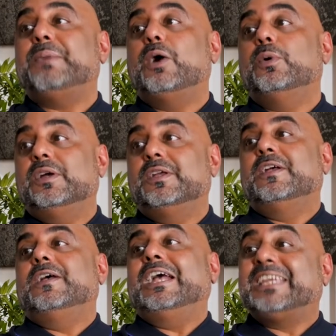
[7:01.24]
power
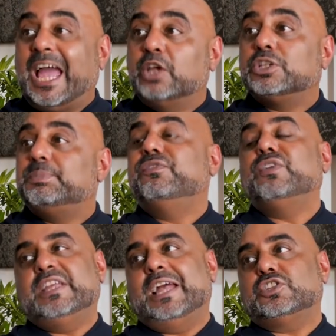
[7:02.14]
accountable
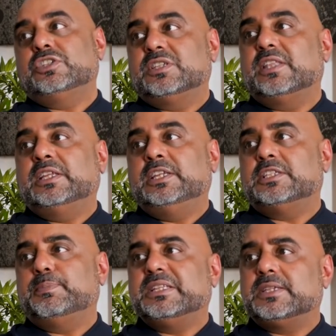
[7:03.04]
for the actions that they need
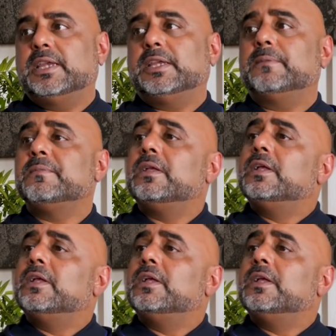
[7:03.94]
to be taken.